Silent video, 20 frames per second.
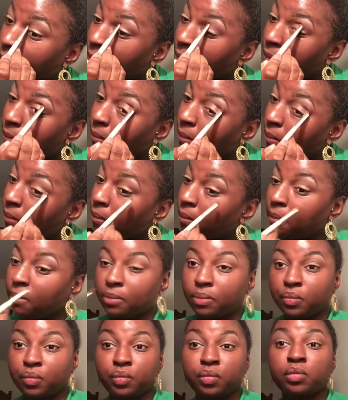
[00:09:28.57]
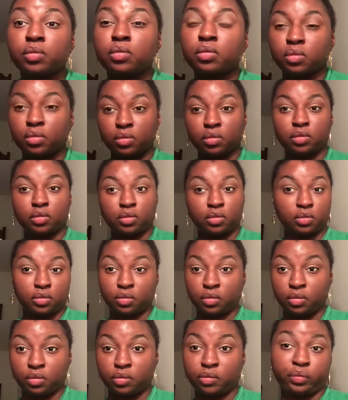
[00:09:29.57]
And I'm going just a little bit
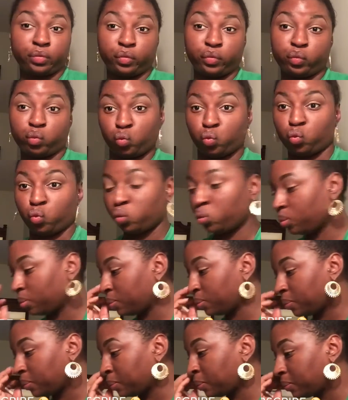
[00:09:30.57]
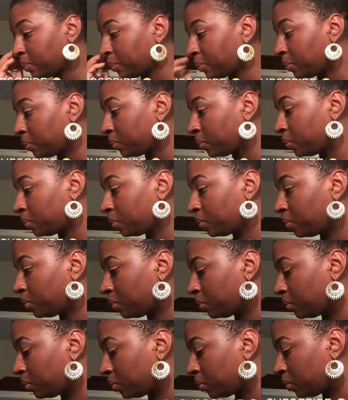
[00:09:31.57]
above my lid
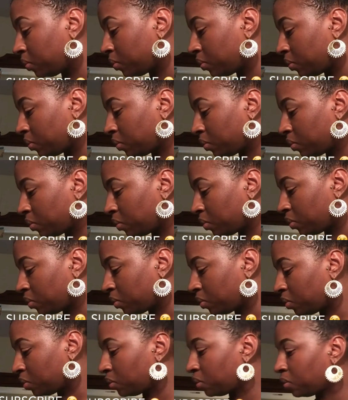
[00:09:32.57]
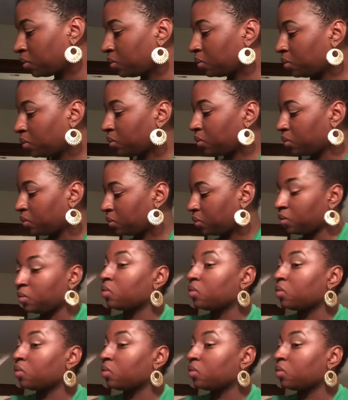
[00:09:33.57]
and just applying this shimmer color.